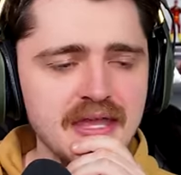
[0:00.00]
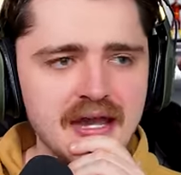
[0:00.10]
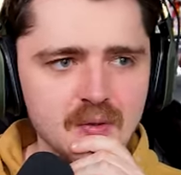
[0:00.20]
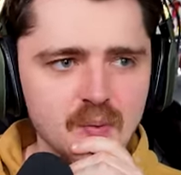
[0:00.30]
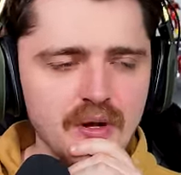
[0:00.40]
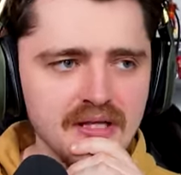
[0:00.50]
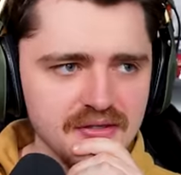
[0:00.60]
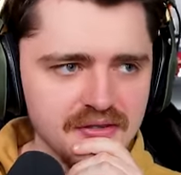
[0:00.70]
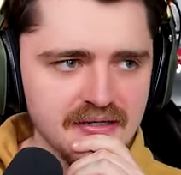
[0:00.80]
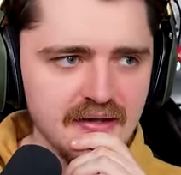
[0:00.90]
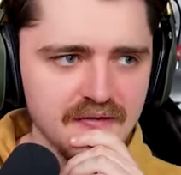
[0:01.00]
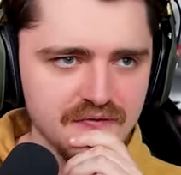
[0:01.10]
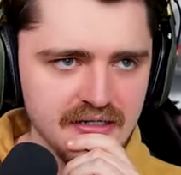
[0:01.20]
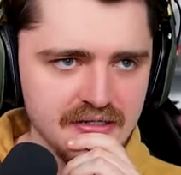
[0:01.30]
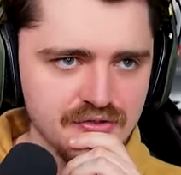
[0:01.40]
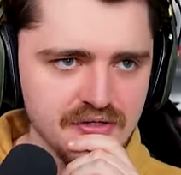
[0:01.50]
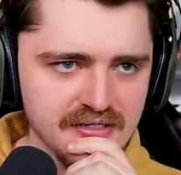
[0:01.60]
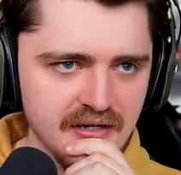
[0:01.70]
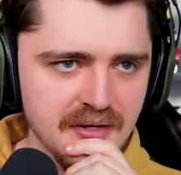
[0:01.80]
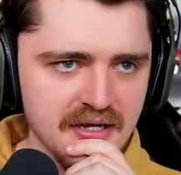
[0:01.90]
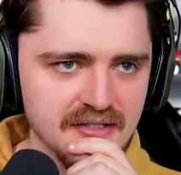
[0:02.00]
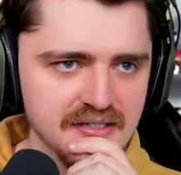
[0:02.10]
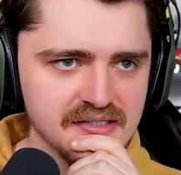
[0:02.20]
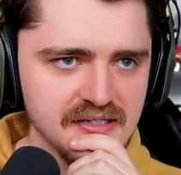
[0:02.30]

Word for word: Now, one thing that I find interesting about this